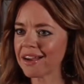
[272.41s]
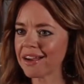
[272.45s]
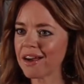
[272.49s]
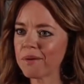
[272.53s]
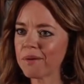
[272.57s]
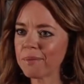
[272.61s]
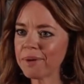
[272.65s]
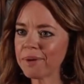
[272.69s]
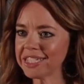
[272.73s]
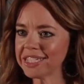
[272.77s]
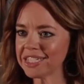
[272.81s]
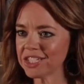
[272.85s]

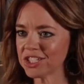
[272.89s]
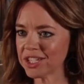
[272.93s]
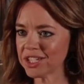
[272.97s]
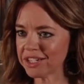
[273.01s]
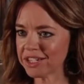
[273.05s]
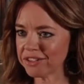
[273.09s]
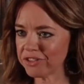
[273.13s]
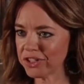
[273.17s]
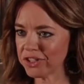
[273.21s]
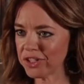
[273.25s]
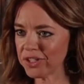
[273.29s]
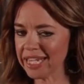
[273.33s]
Can't wait to shed
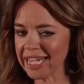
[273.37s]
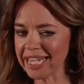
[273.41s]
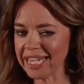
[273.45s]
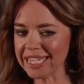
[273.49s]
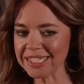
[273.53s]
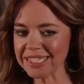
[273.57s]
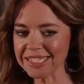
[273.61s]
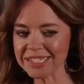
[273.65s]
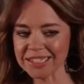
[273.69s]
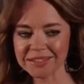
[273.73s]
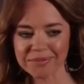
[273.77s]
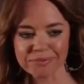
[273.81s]
a few
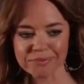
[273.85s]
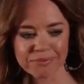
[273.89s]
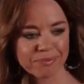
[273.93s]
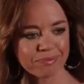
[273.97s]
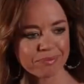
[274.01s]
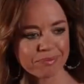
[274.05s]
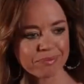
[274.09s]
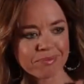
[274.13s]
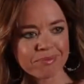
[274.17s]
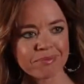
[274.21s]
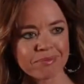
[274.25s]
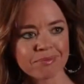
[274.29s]
layers. Uh,
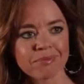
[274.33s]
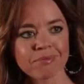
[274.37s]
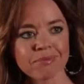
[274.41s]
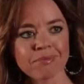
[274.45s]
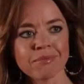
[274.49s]
so,